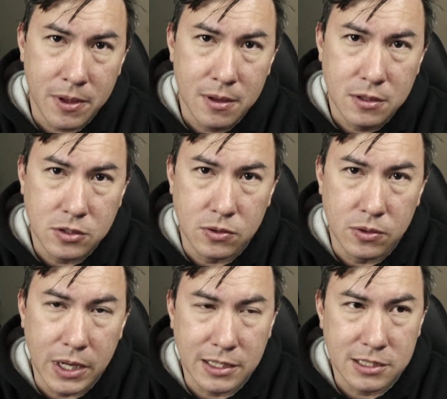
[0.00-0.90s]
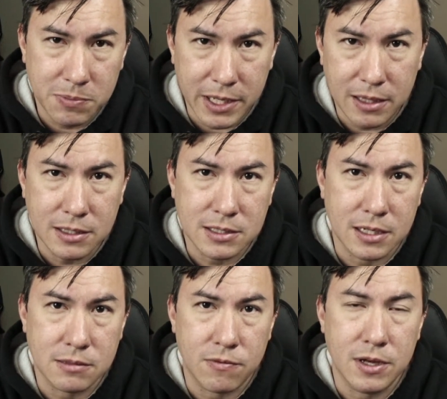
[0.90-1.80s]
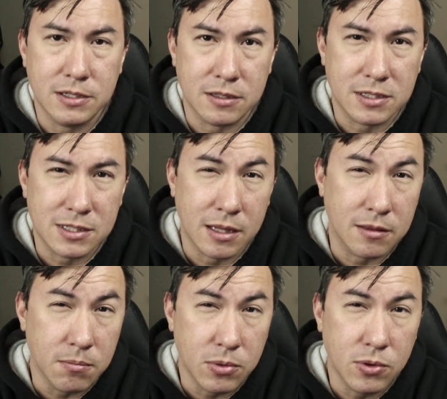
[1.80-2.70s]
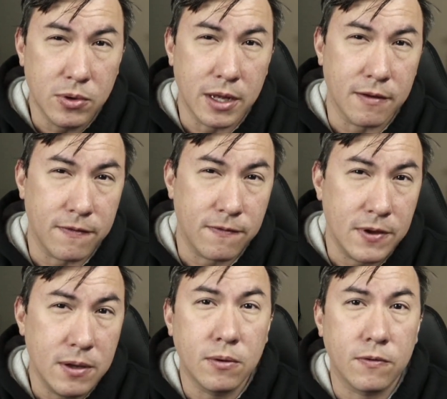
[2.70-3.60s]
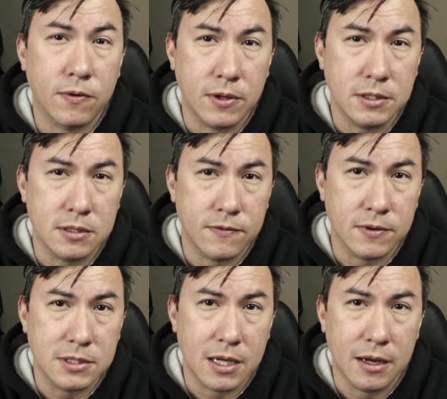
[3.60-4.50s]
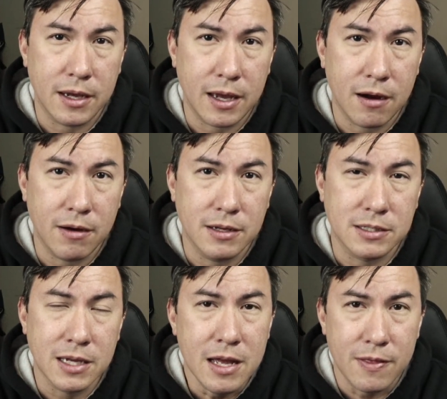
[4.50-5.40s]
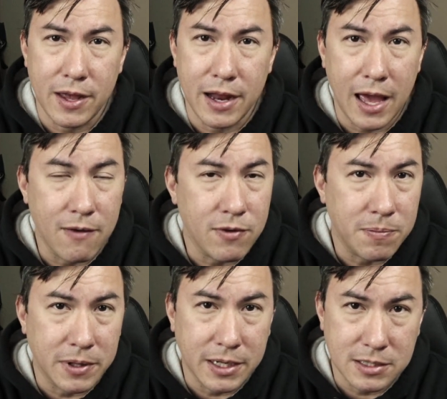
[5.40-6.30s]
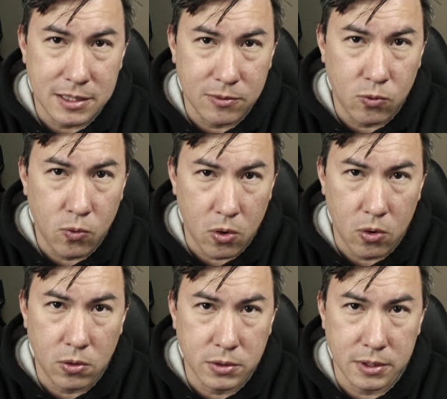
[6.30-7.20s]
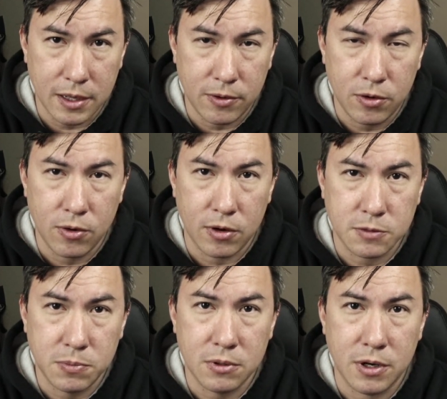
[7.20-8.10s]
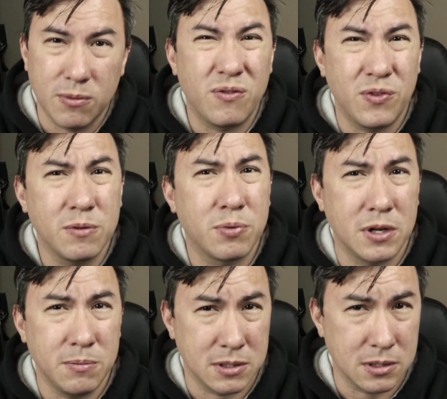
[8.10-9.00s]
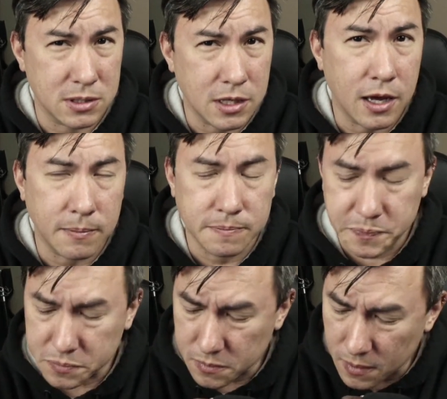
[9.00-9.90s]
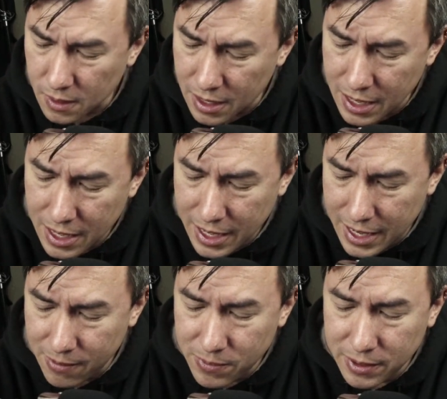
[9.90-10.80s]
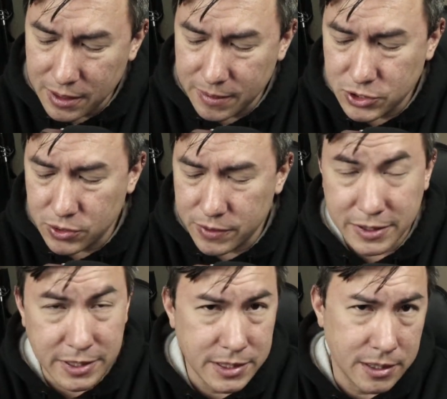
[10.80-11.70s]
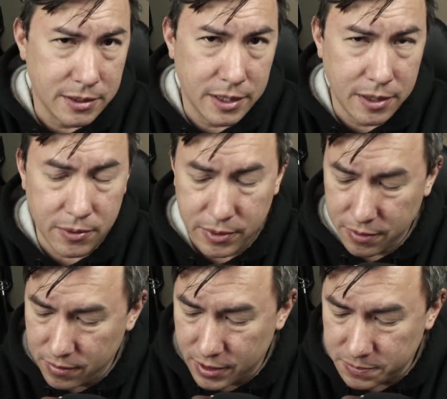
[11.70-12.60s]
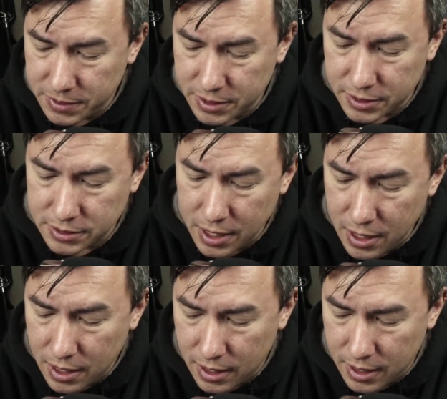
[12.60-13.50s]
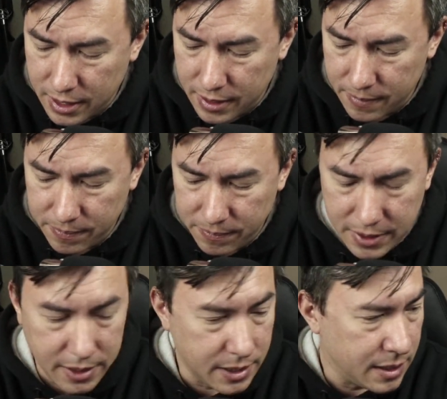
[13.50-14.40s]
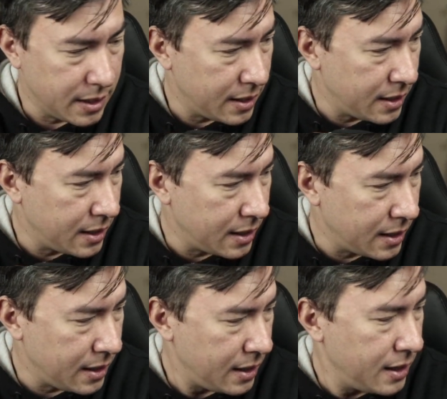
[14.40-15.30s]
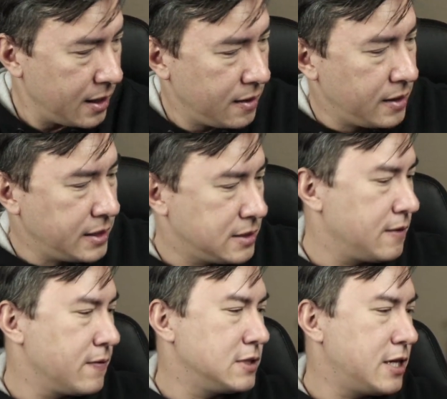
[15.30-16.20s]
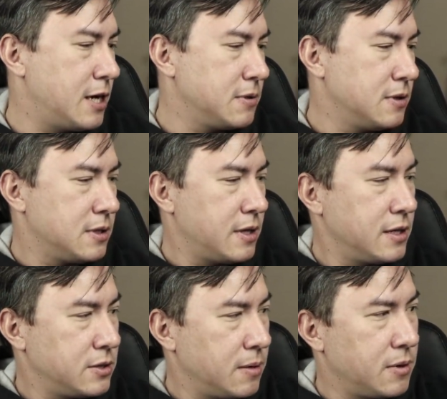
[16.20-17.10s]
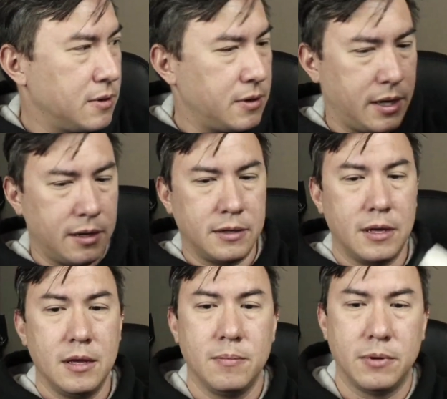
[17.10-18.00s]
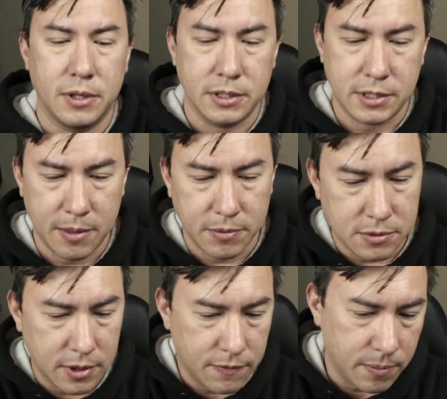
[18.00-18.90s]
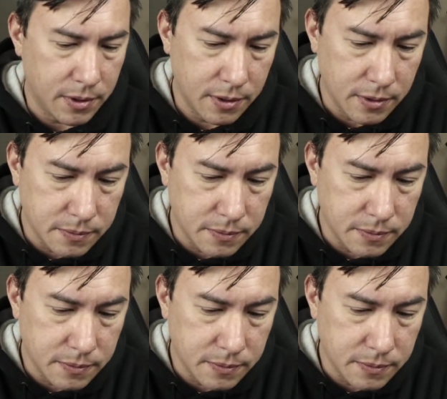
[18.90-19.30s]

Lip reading: to explain these kinds of things and set the mood and the feel for these different areas, then every place in the world that you are exploring would feel pretty much the same. And I really enjoy the detail that they go into this because in these different chapters, and actually I'm going to go ahead and pull an example straight from here.